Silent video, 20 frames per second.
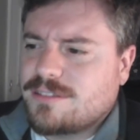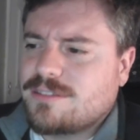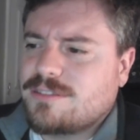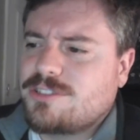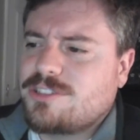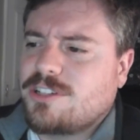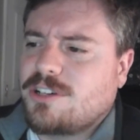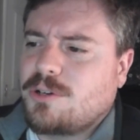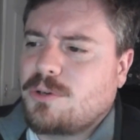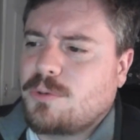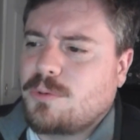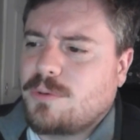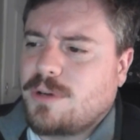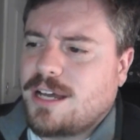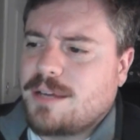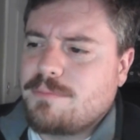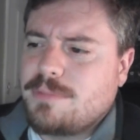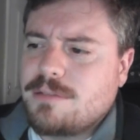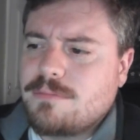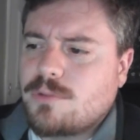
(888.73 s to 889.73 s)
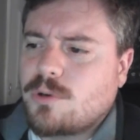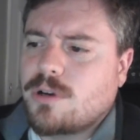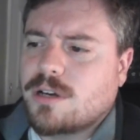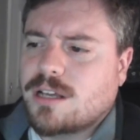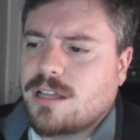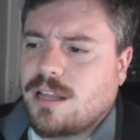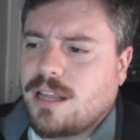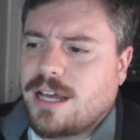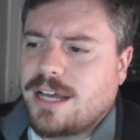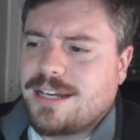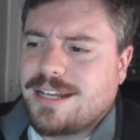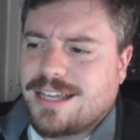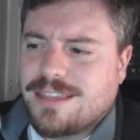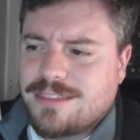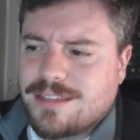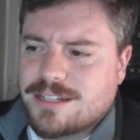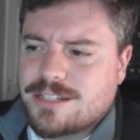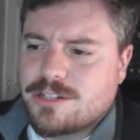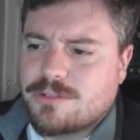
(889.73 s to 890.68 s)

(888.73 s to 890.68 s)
so I'd be more inclined, I think,